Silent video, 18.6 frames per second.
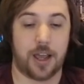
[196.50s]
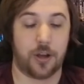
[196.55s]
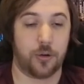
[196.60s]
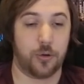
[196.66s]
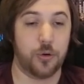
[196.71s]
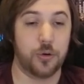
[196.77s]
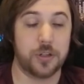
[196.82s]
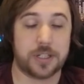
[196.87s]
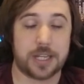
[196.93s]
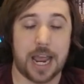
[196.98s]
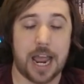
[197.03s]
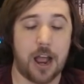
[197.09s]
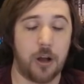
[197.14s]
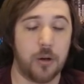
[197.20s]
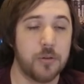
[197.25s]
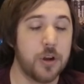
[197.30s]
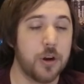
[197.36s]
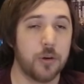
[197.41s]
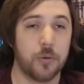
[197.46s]
Hu
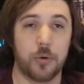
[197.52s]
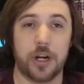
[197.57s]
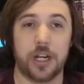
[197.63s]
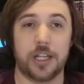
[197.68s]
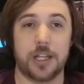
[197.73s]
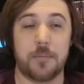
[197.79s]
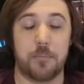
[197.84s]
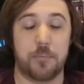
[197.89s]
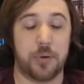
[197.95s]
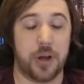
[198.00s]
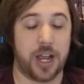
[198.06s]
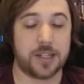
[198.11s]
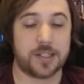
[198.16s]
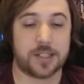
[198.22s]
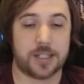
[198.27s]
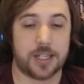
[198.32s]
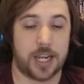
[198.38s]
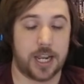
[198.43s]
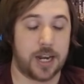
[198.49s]
Tao. Really
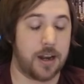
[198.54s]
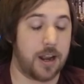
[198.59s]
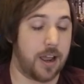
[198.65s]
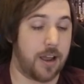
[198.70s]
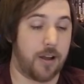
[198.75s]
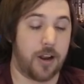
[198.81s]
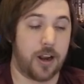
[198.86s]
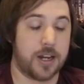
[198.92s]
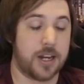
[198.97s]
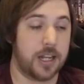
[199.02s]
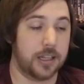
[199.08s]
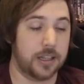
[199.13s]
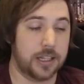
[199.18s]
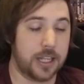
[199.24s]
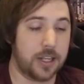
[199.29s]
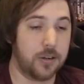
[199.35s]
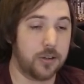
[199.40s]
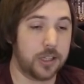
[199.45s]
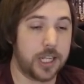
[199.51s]
busted on
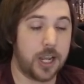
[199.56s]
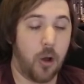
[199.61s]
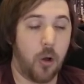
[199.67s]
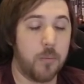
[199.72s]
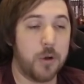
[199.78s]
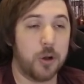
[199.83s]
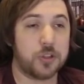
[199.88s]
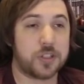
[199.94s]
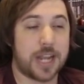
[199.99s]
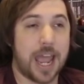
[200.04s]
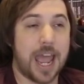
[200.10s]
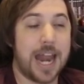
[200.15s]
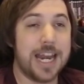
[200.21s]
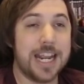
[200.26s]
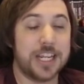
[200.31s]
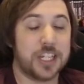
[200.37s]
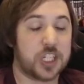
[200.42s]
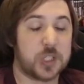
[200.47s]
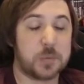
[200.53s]
literally almost
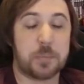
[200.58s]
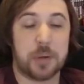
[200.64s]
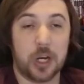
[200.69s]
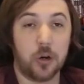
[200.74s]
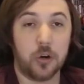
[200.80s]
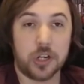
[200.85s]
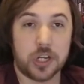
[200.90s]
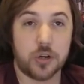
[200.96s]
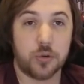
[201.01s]
any spear